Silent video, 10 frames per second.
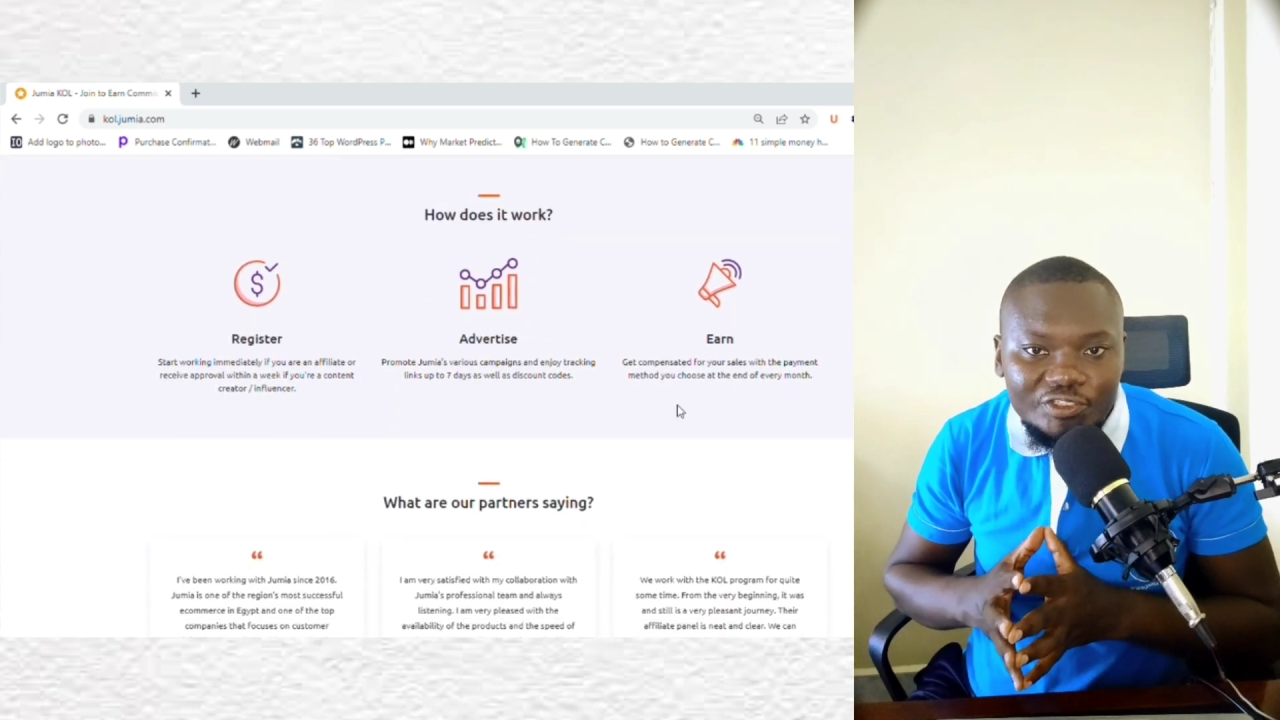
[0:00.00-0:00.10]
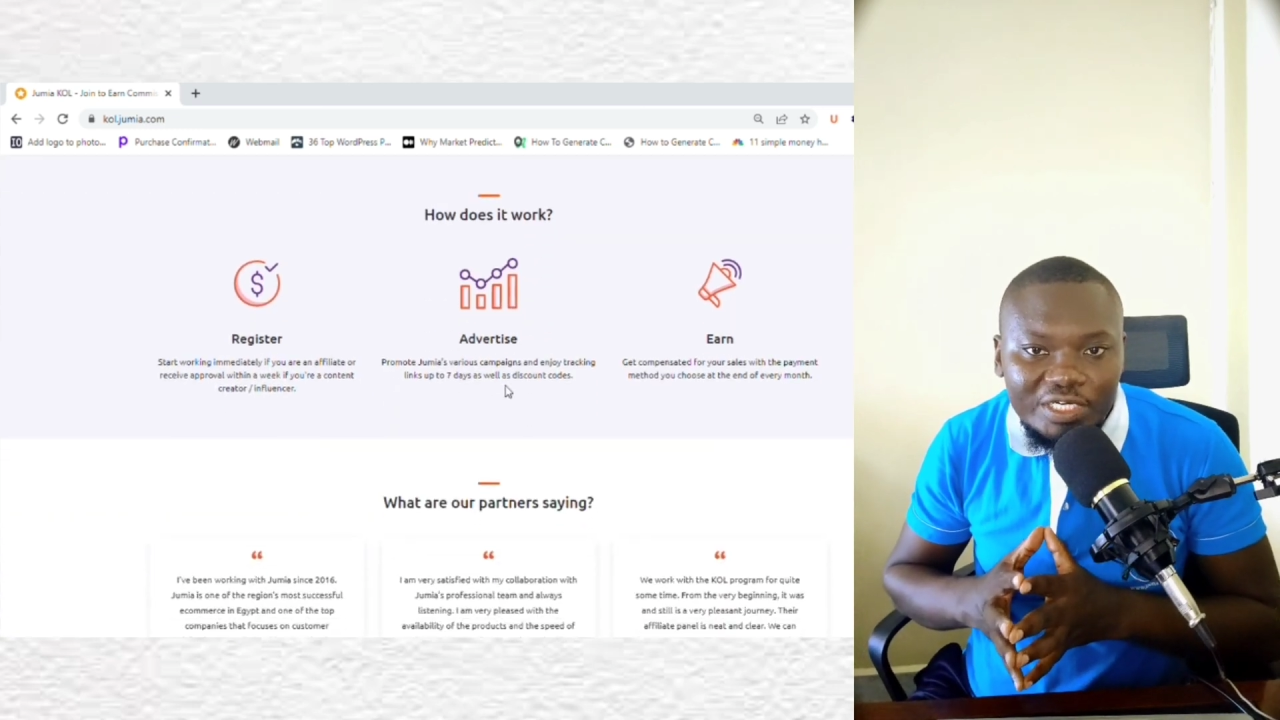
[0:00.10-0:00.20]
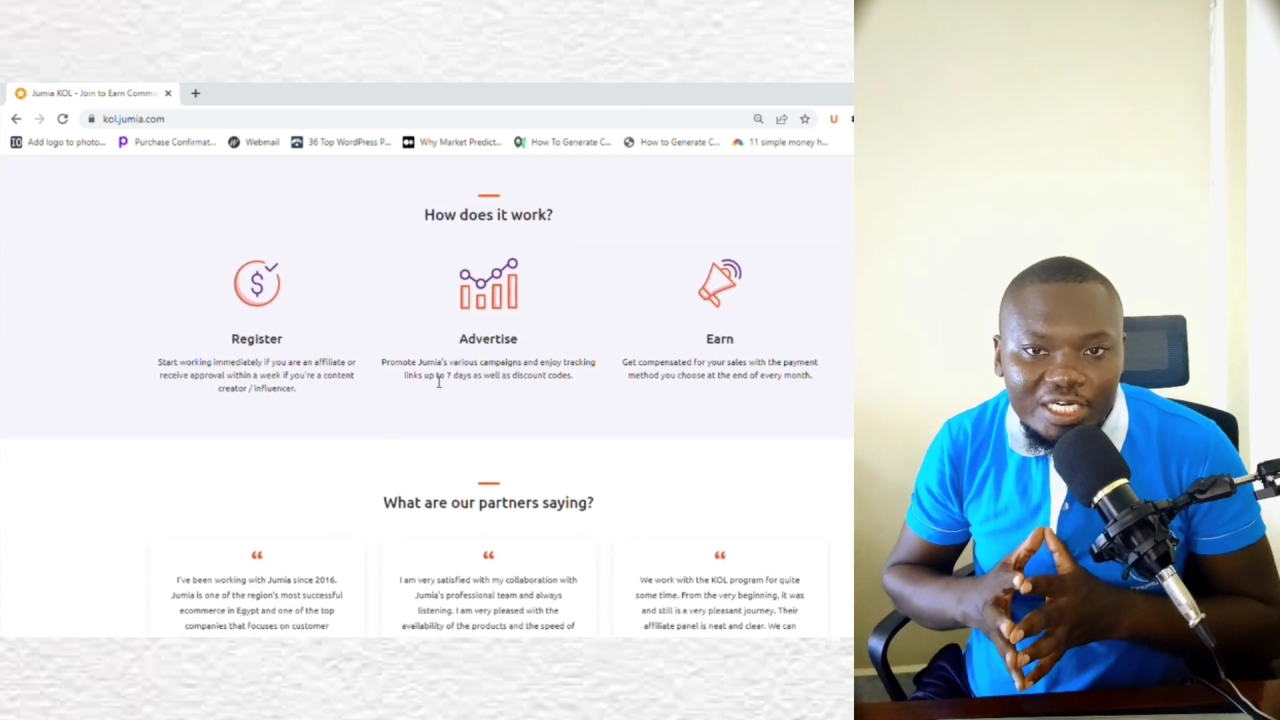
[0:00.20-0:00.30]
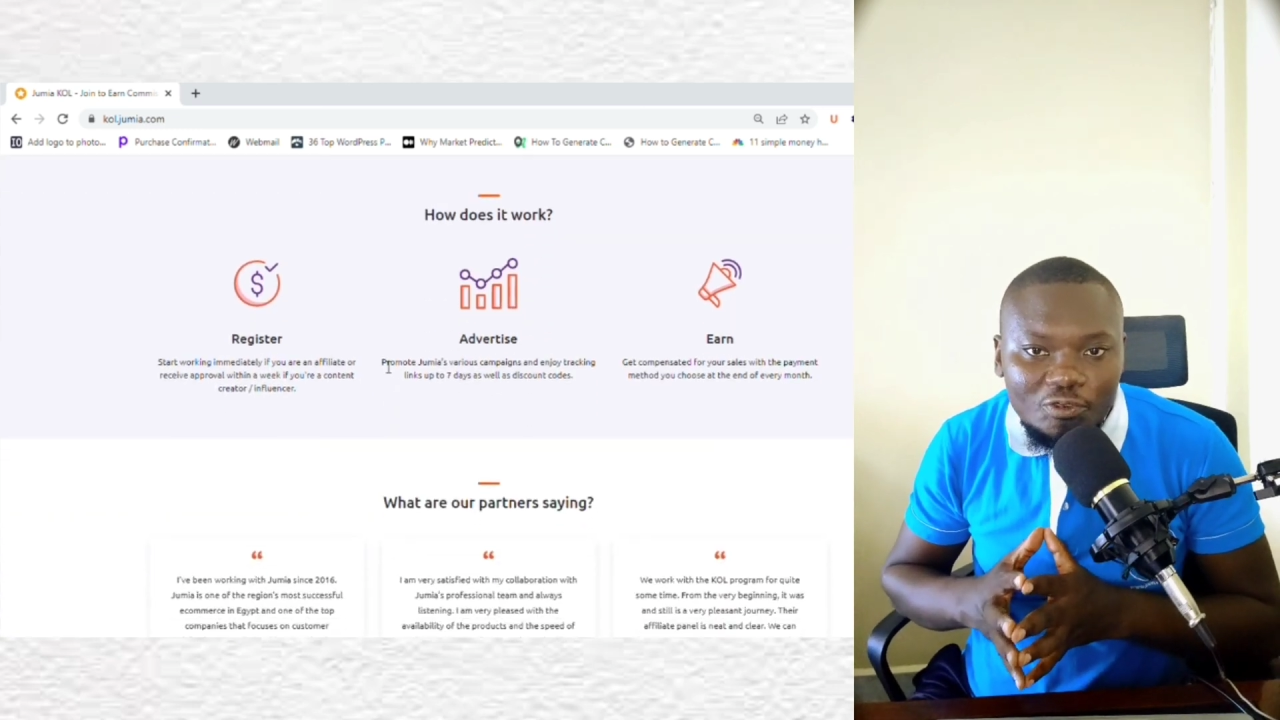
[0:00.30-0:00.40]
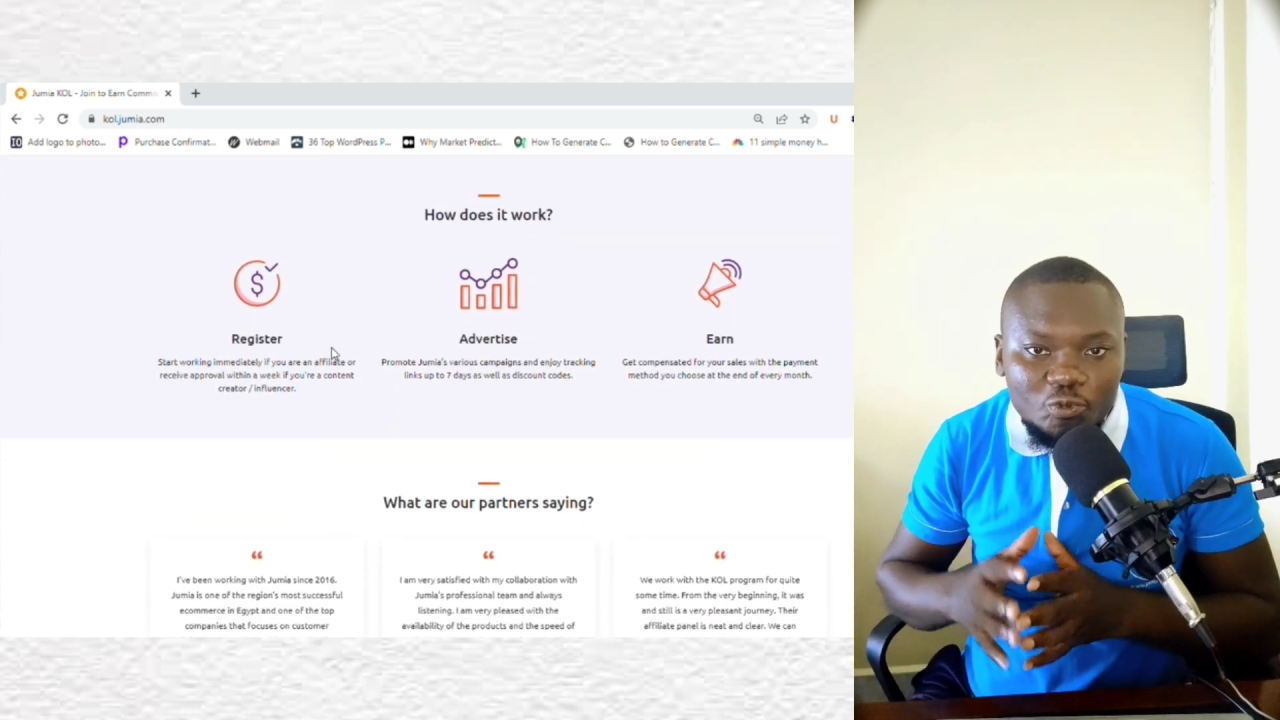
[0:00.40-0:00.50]
your
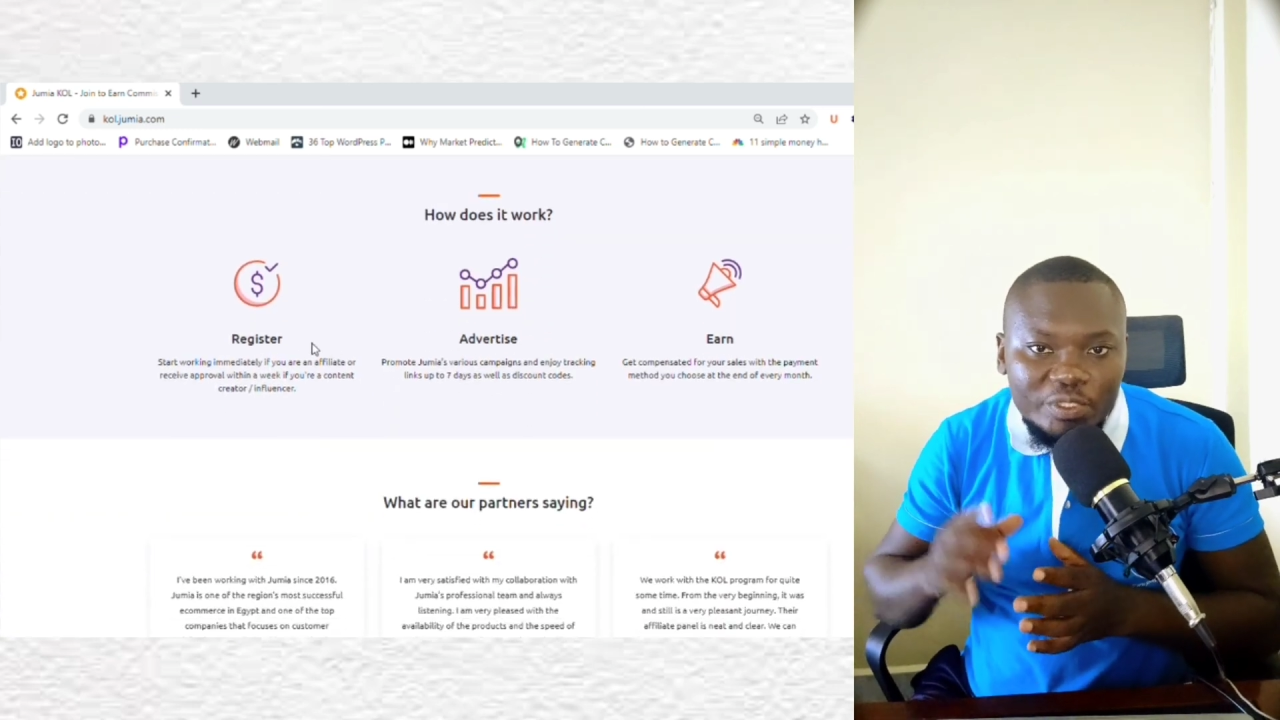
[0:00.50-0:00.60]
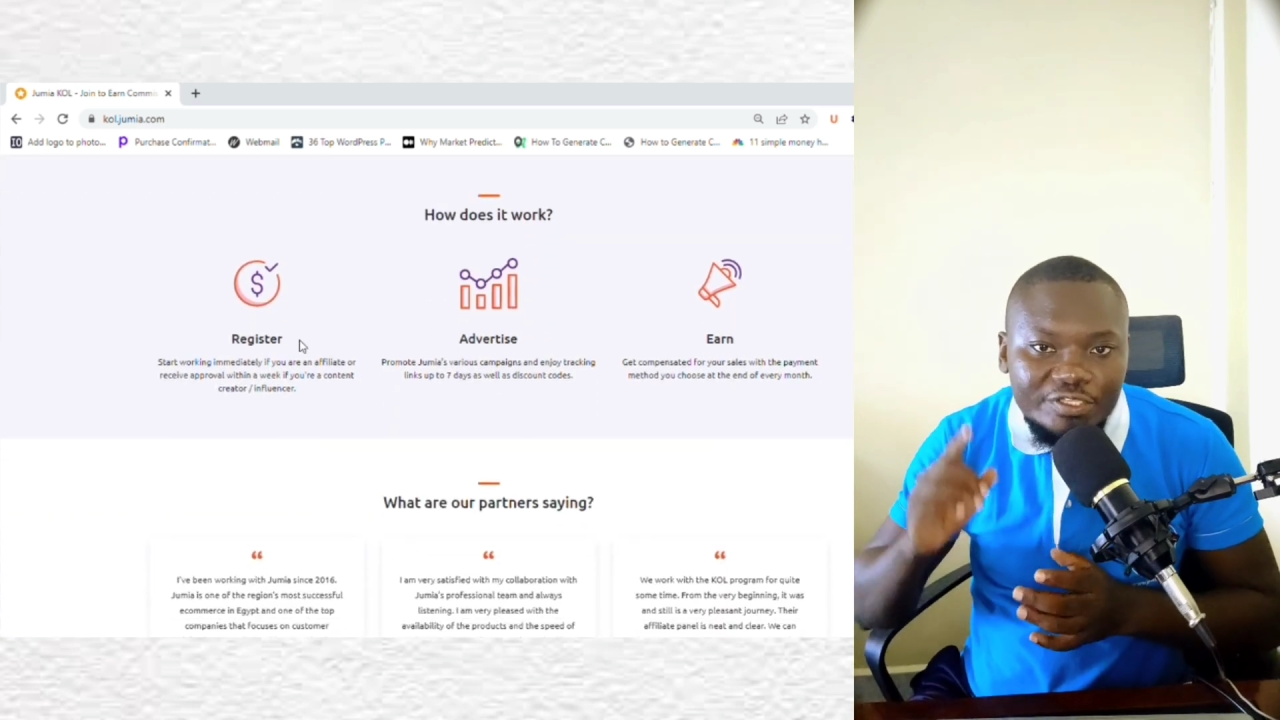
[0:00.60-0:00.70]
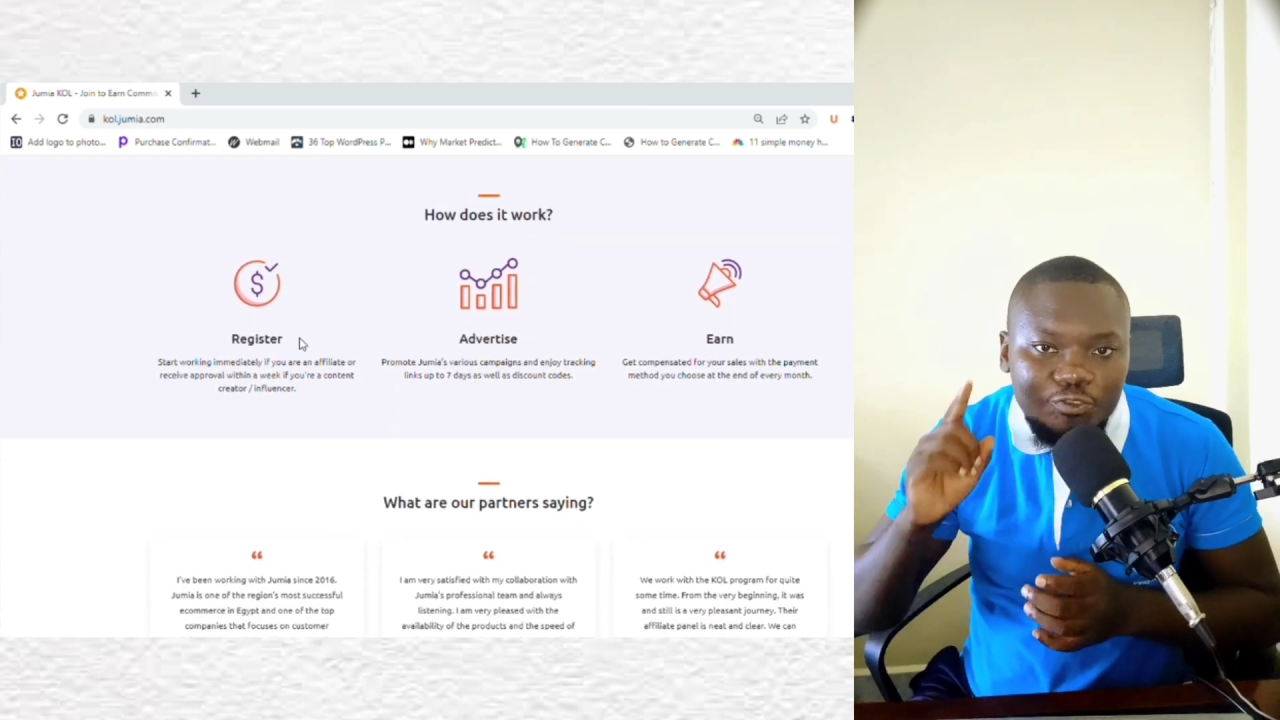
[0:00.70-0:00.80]
account with